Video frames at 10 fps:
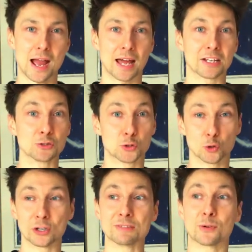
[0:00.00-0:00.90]
and
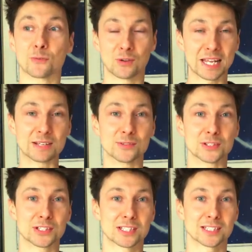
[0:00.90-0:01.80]
enjoy the
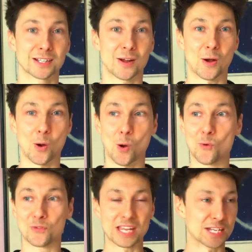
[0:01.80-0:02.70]
flavors
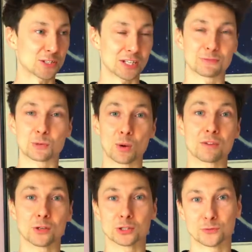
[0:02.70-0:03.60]
of each and every one
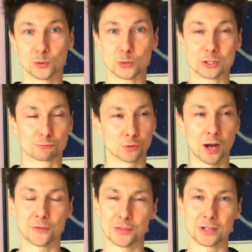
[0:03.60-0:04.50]
of those foods,
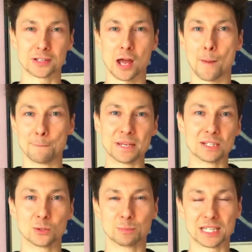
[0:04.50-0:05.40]
rather than a
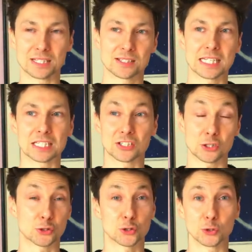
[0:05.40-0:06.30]
meal being seen as
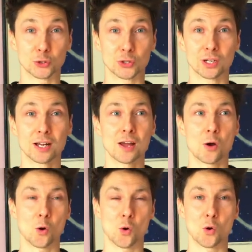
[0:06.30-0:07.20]
a chore
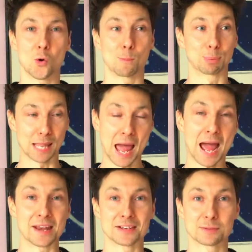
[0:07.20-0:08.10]
or
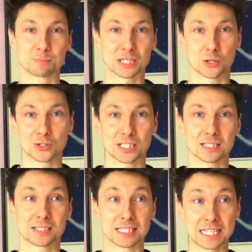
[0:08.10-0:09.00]
bland because
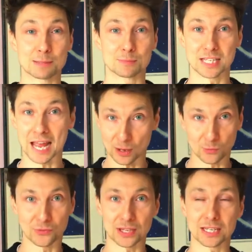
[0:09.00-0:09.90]
it's deemed
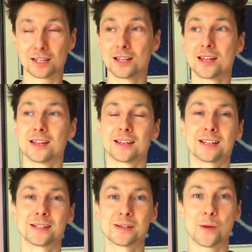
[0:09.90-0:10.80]
healthy.
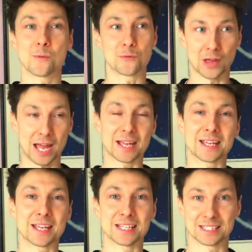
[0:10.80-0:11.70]
That
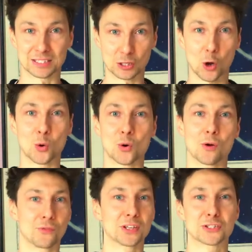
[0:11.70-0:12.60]
is the goal
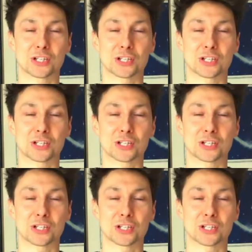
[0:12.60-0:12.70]
of this